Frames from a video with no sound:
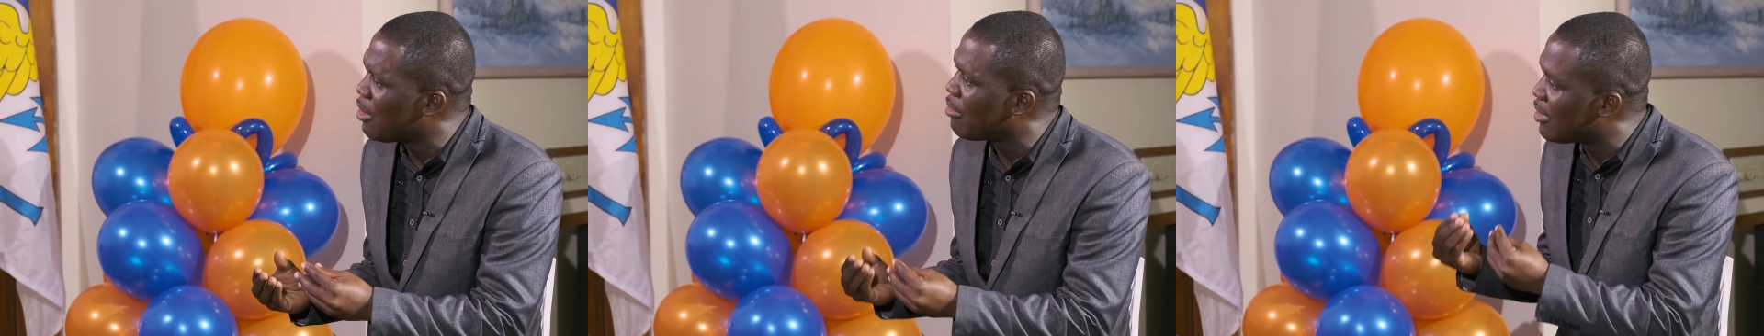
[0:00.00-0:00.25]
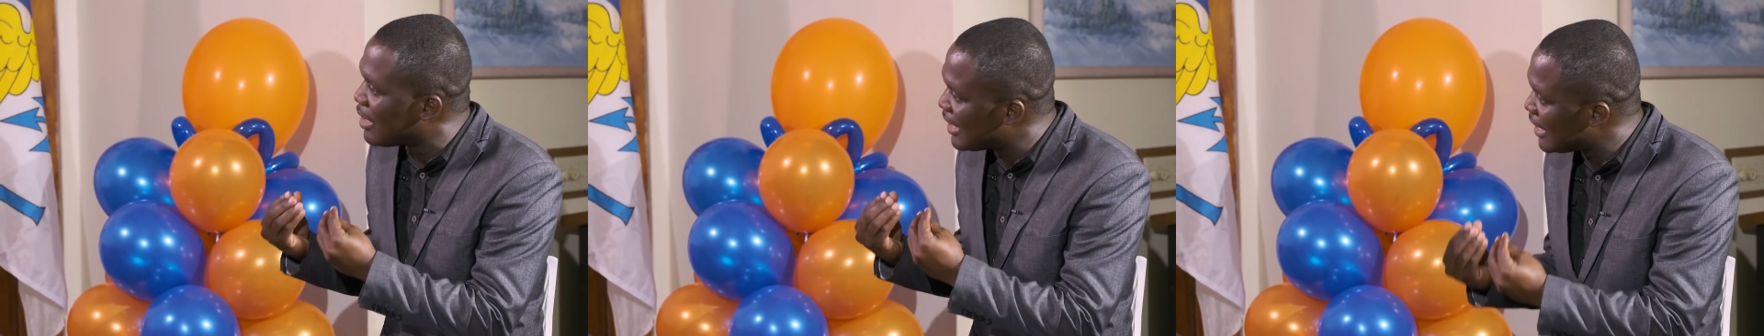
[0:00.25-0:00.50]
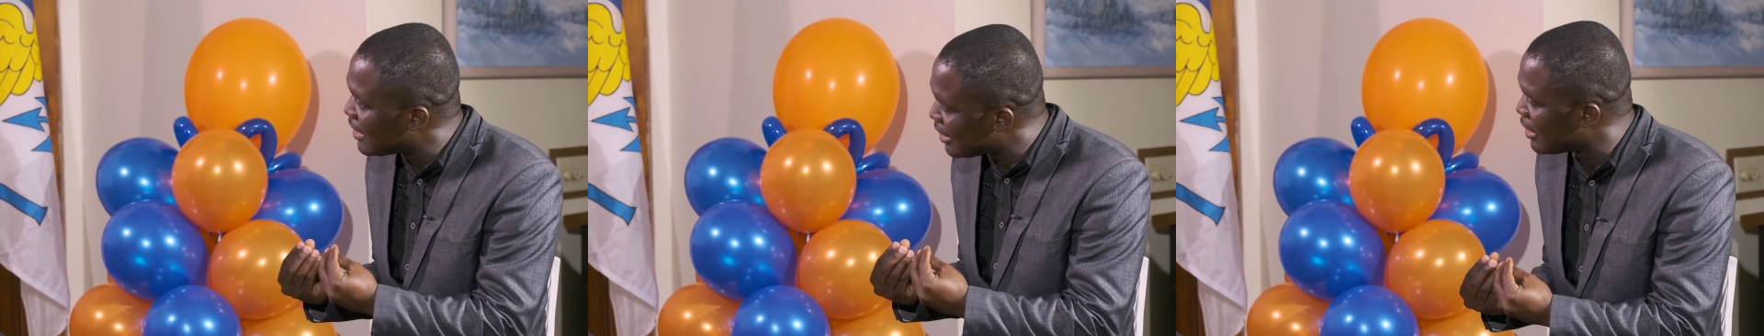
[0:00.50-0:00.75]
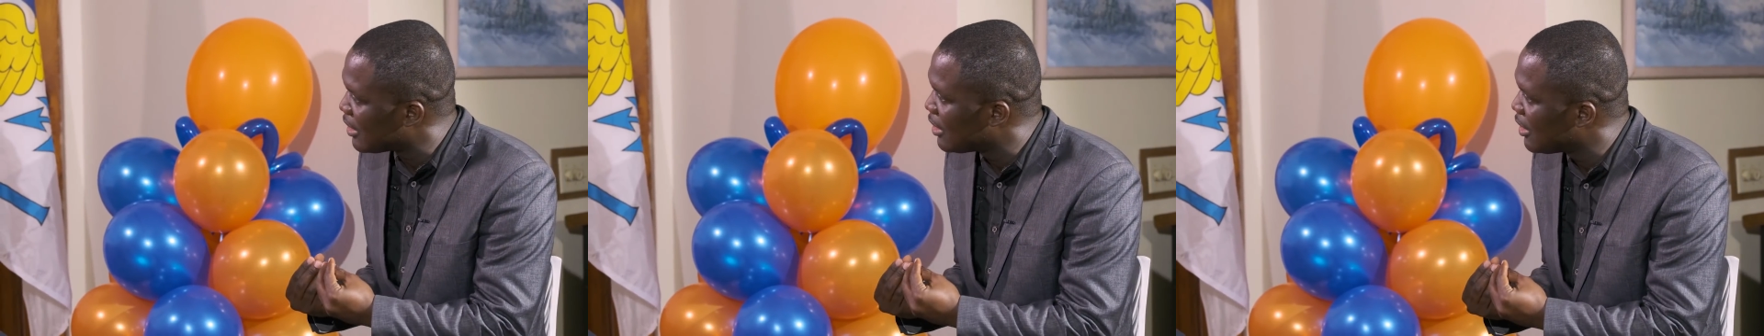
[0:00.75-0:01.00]
of
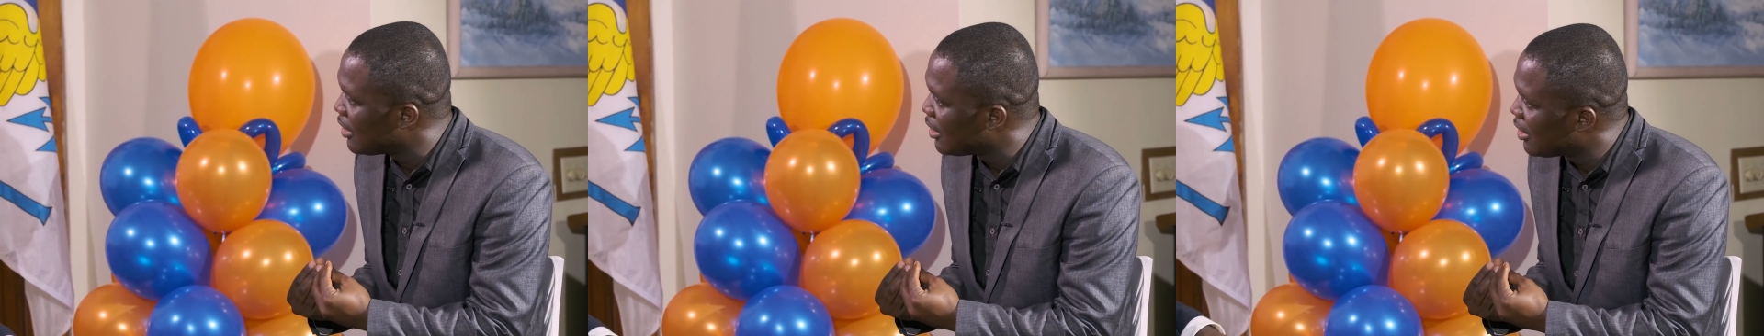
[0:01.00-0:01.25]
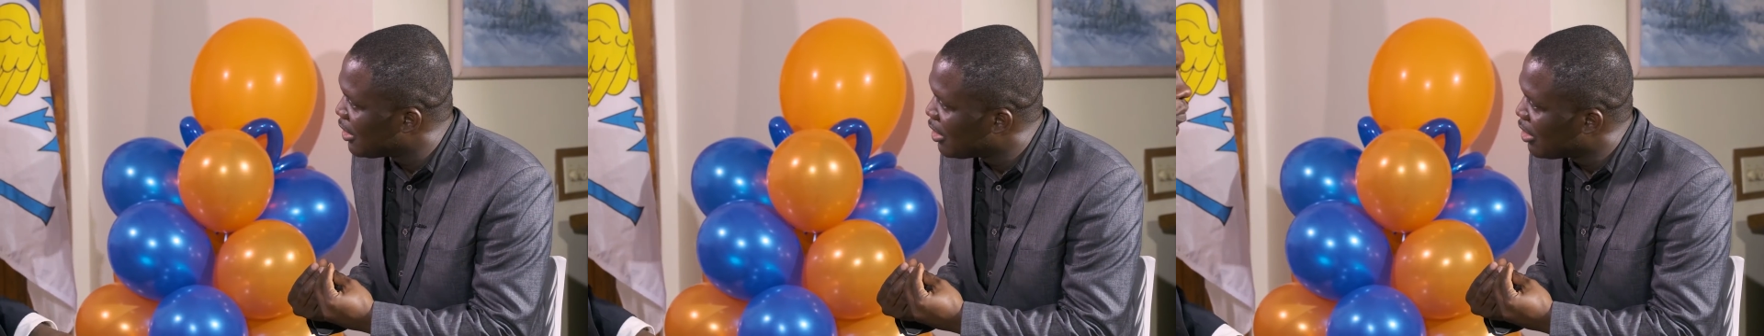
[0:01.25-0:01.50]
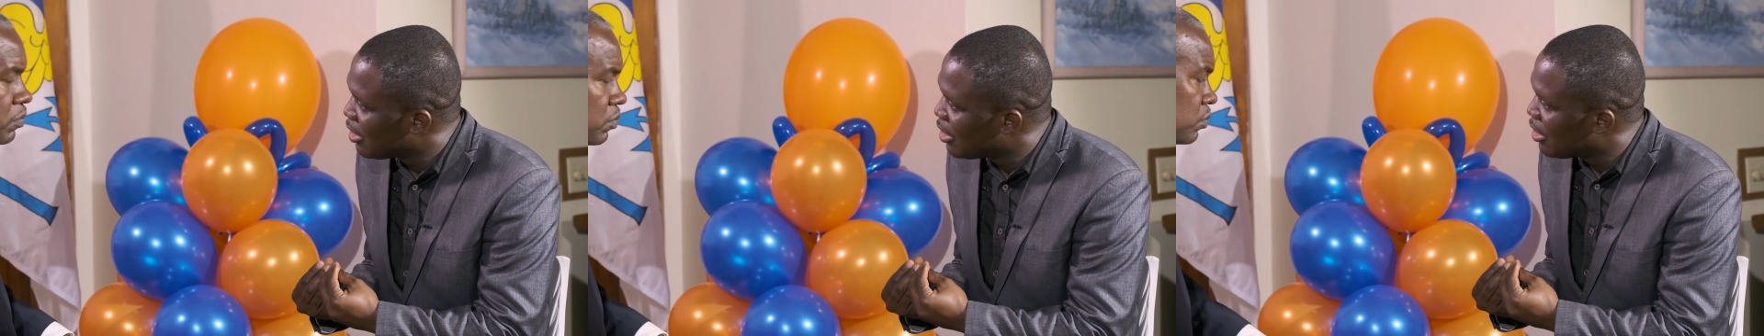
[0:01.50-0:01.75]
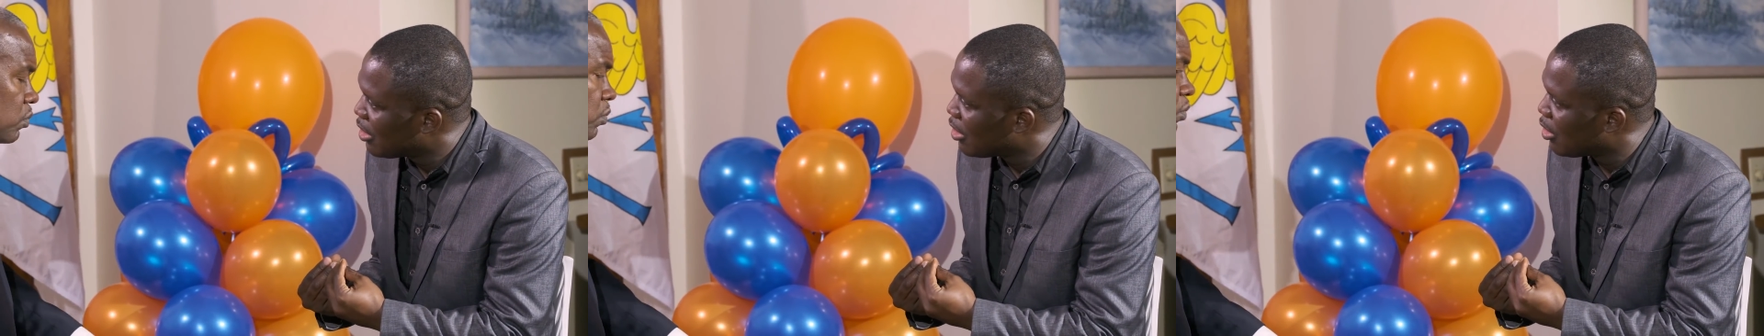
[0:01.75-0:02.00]
leader
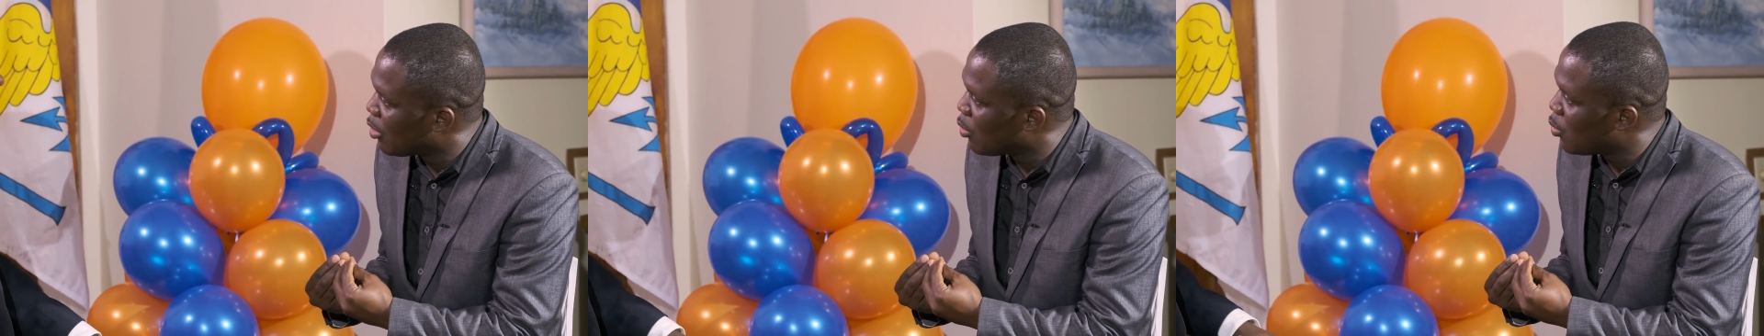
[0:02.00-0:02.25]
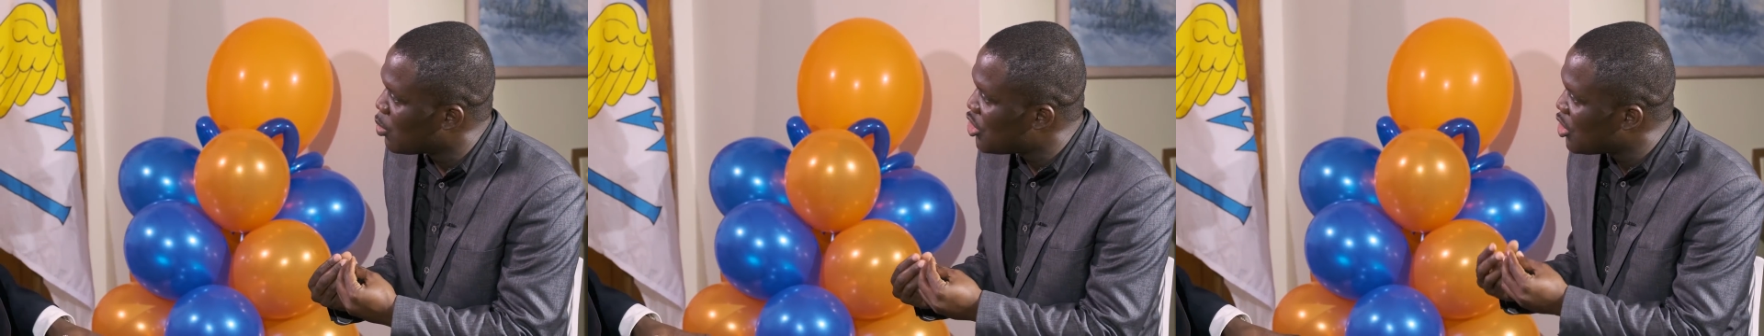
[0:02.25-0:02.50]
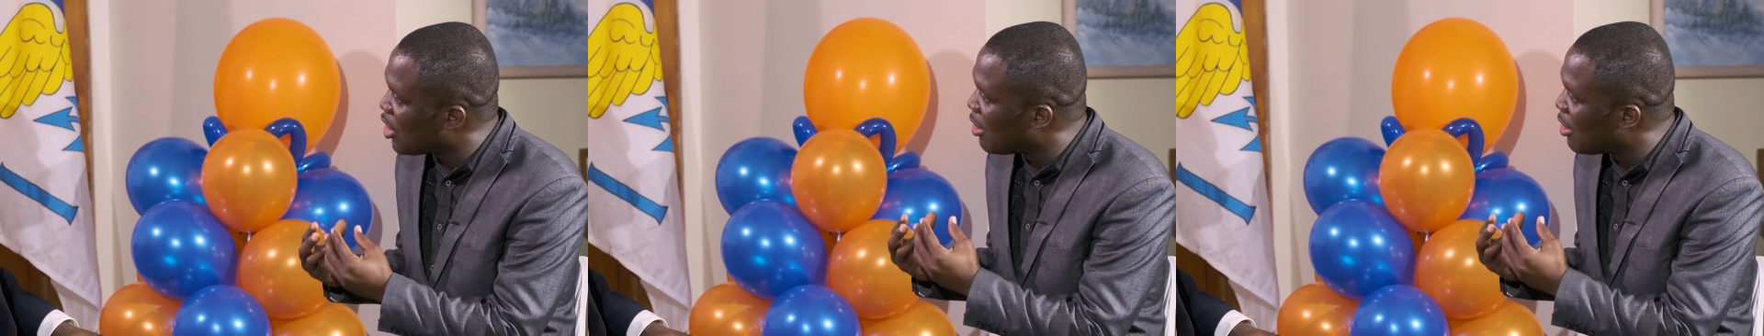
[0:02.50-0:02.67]
would you